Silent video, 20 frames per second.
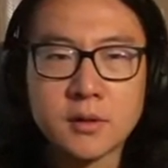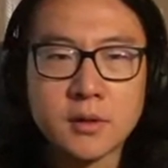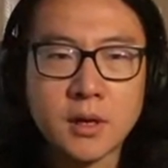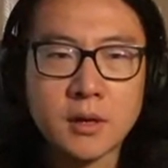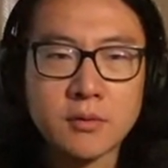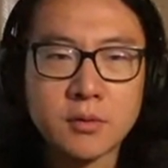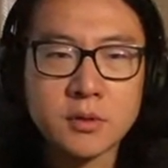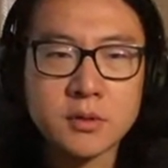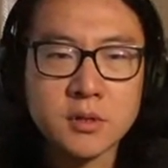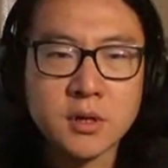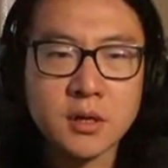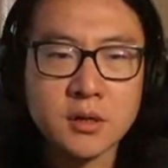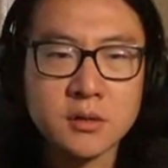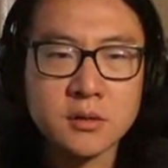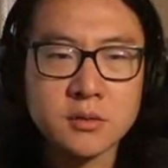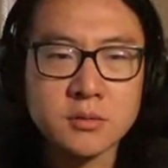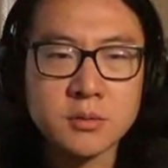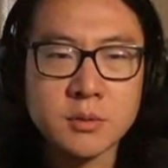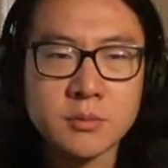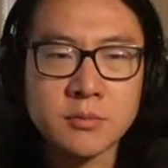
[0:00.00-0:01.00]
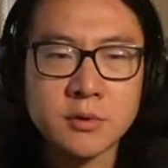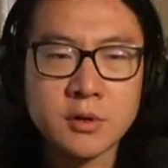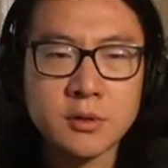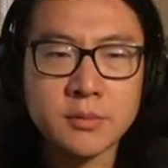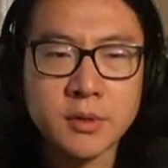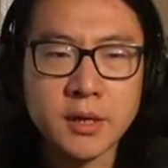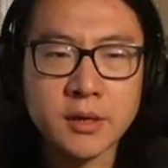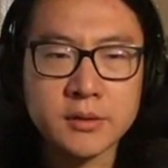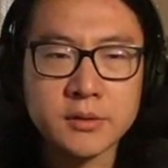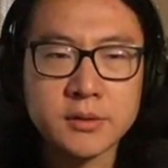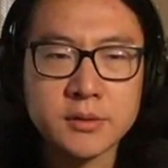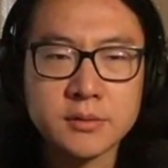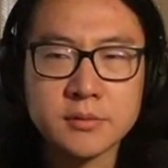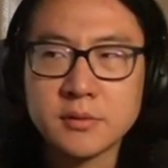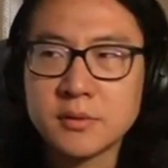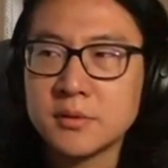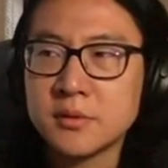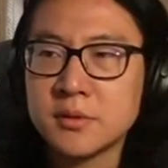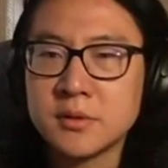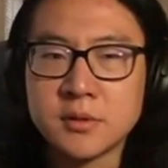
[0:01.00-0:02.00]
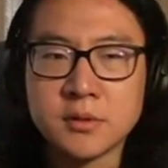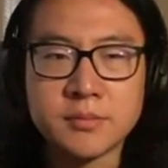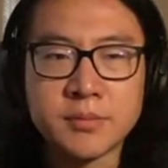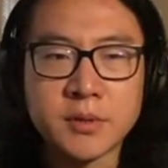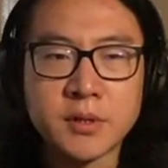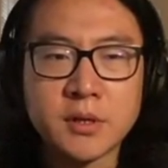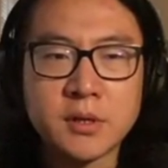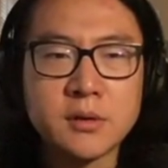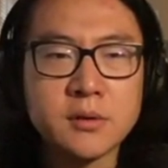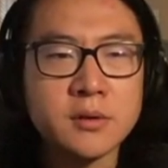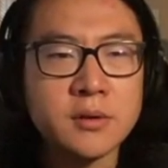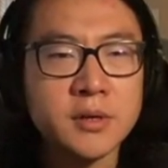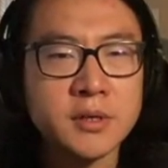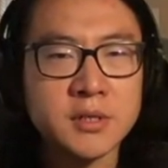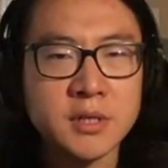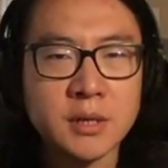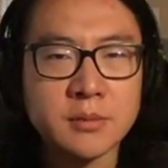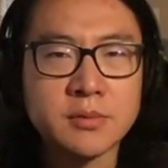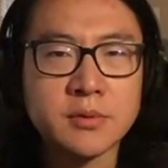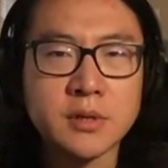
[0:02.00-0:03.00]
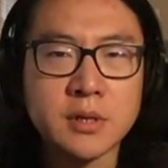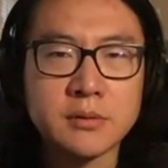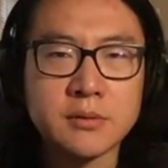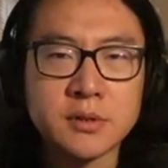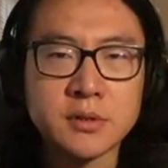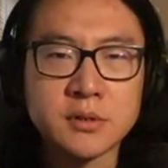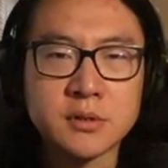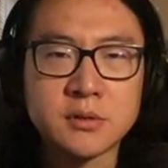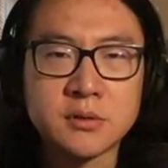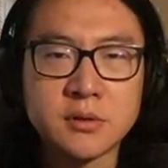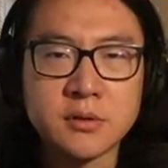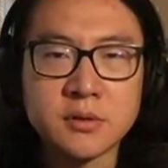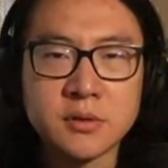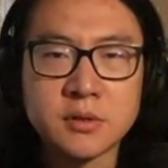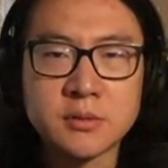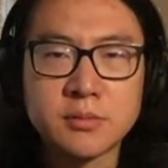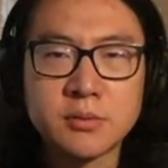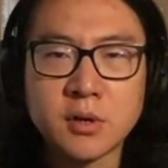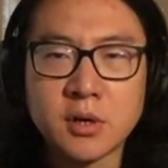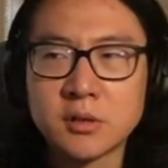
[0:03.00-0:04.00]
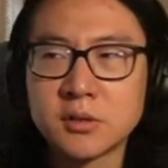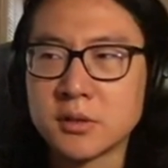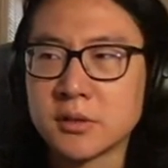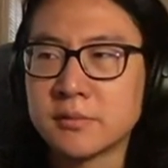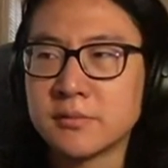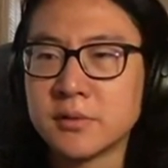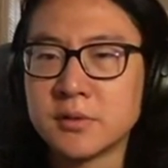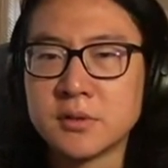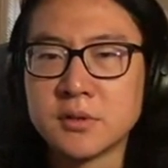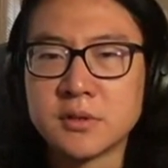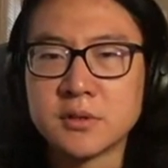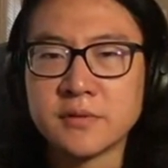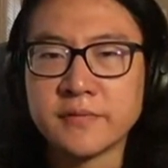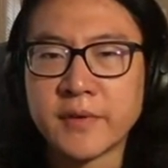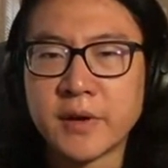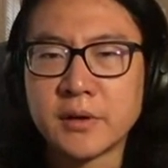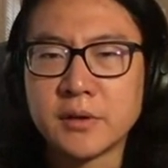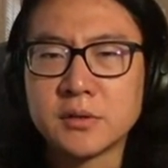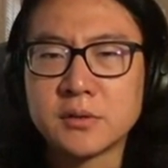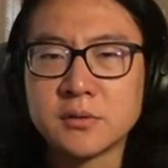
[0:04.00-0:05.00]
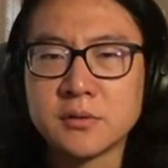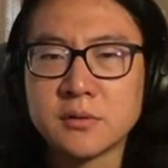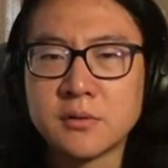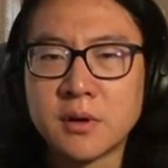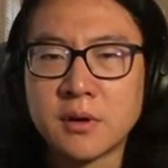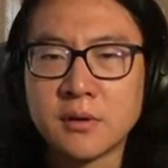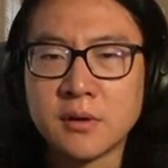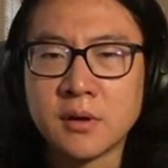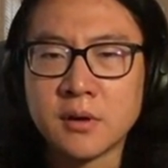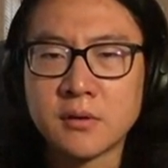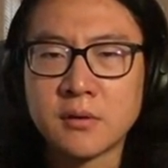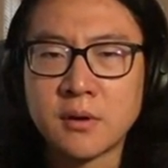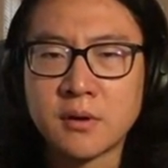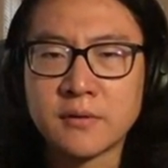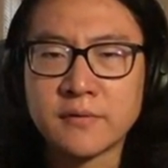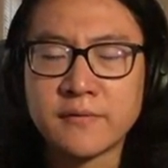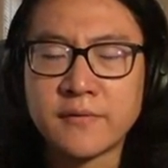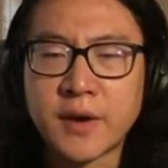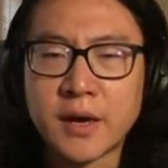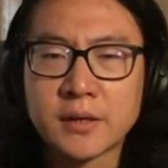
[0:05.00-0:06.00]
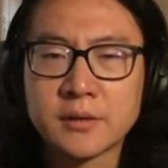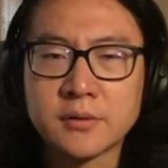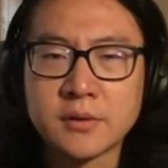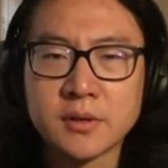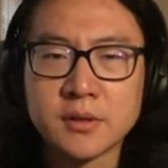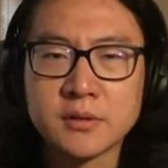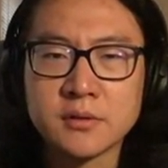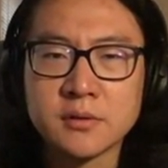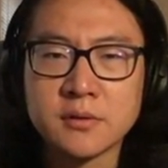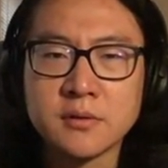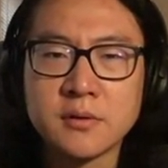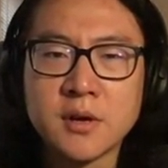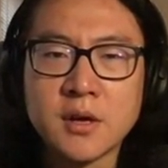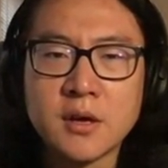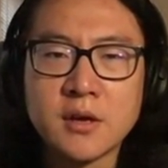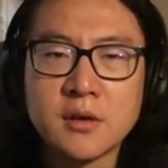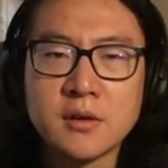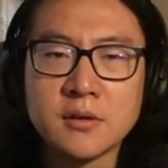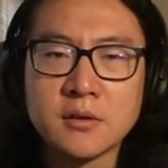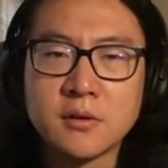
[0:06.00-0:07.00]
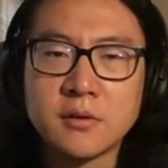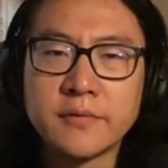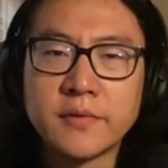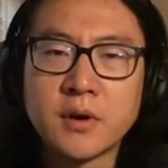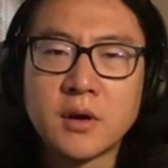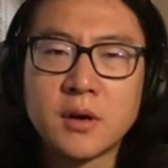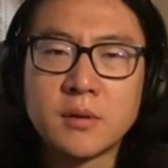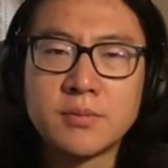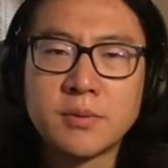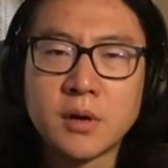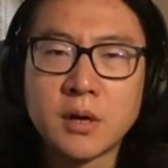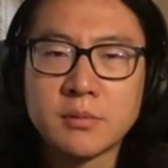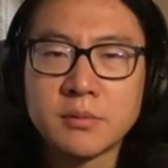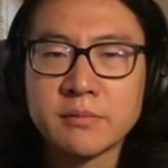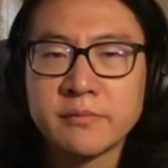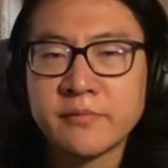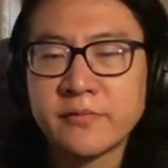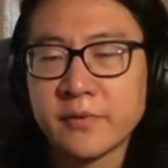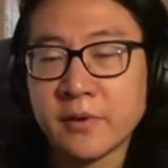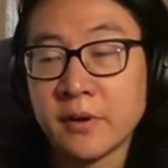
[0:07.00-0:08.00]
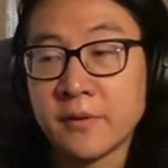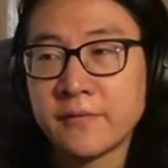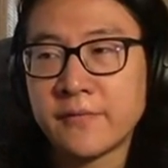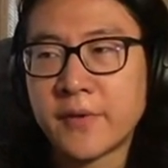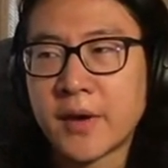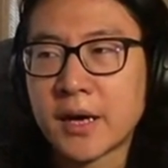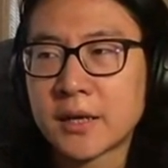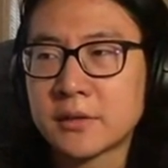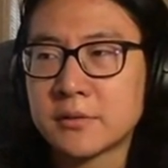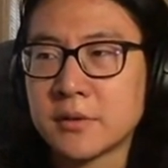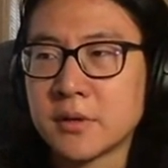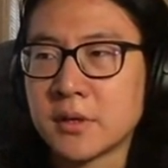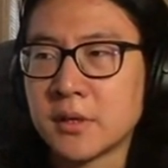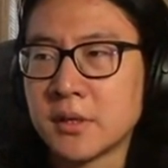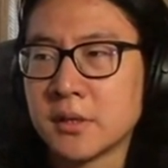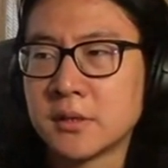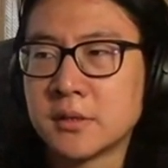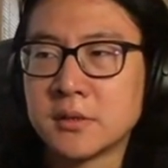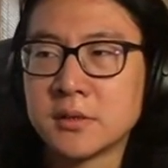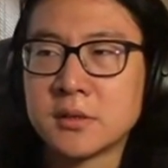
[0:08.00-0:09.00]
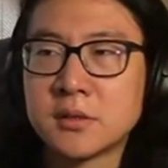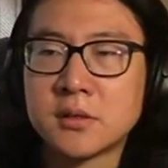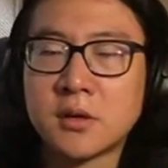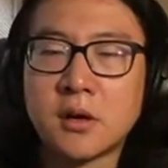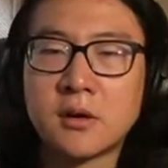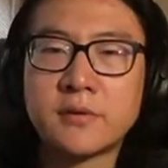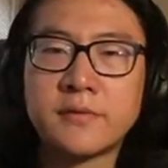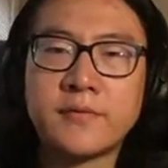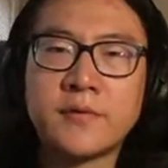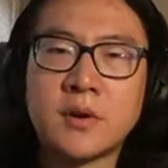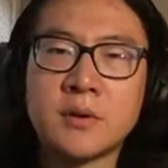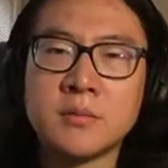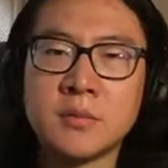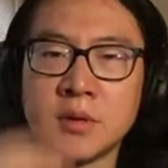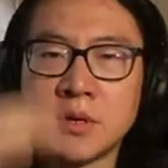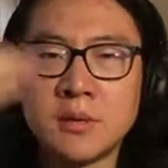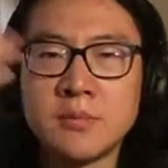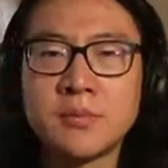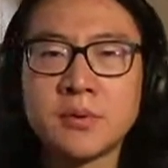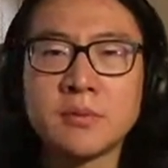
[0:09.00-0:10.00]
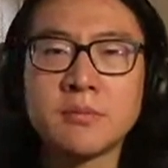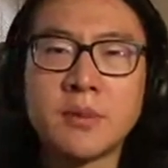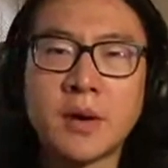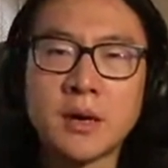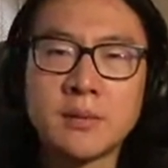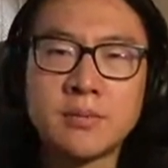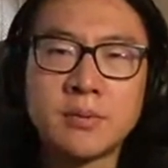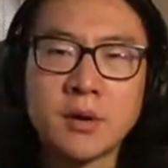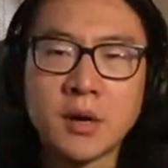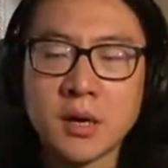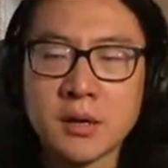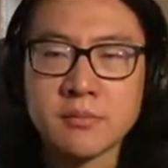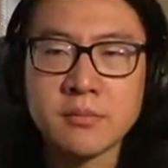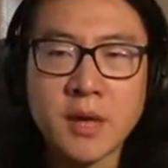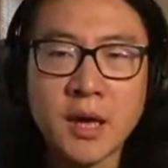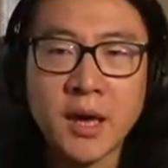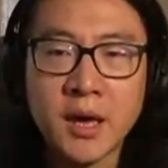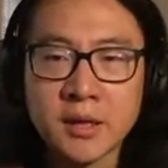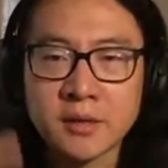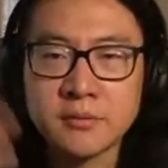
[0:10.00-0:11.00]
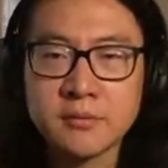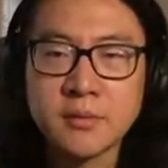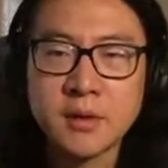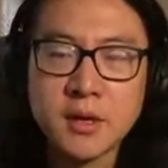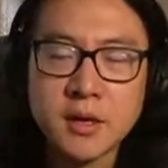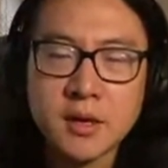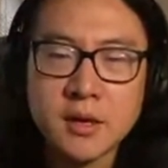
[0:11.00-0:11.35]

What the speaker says: I want to talk a little bit more about the particular example that we consider in this project, which is the variational quantum factoring. So the overall problem of factoring is to start from an input biprime n,